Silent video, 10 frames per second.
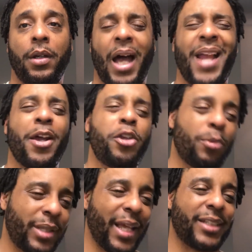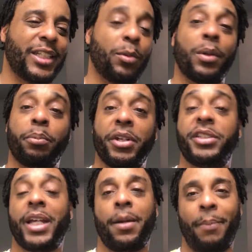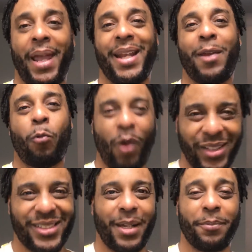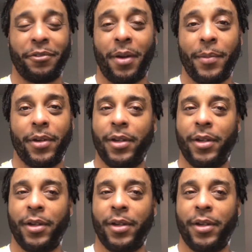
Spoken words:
I know you would think she would appreciate a man that wants something from her,